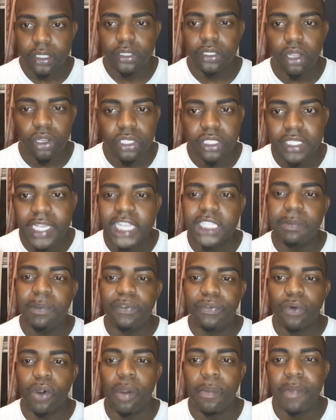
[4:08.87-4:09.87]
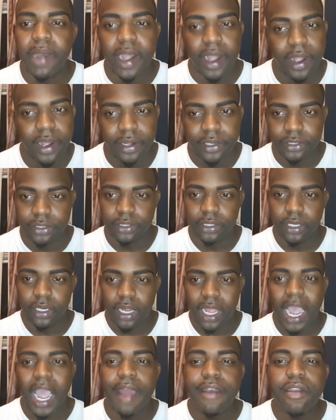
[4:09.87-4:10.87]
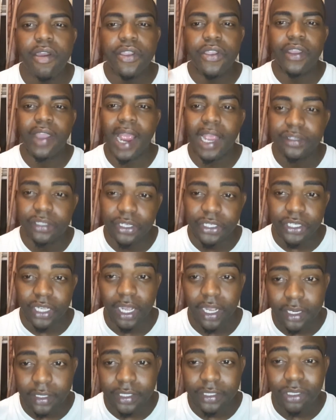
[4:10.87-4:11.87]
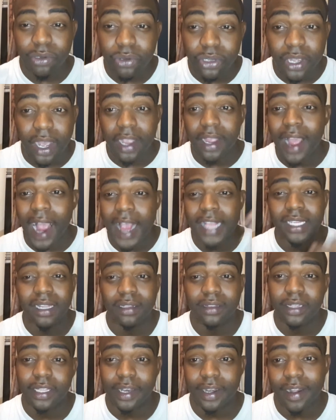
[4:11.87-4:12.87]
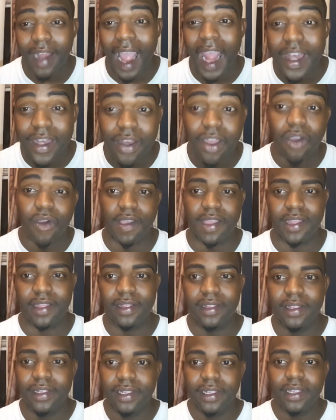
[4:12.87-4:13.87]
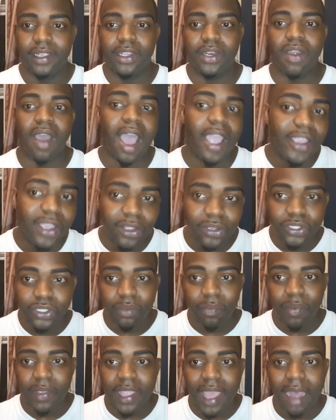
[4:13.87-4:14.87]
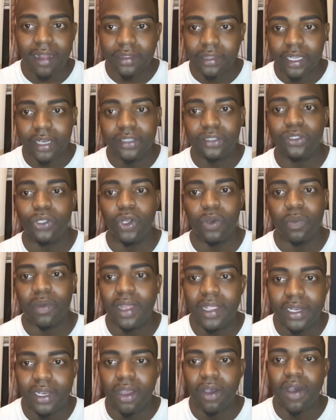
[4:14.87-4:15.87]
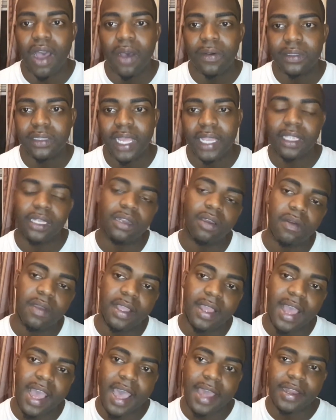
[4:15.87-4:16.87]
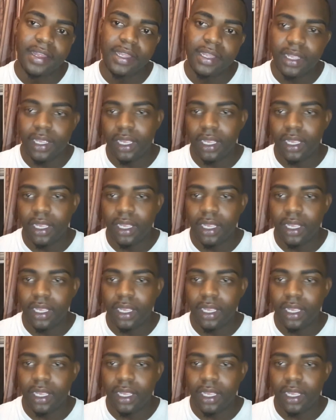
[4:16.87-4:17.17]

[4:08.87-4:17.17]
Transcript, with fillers: No sex before marriage. I know you guys are young. You young guys out there. I know it. You know, I used to be out there too. But, you know, I was like, you know what, God?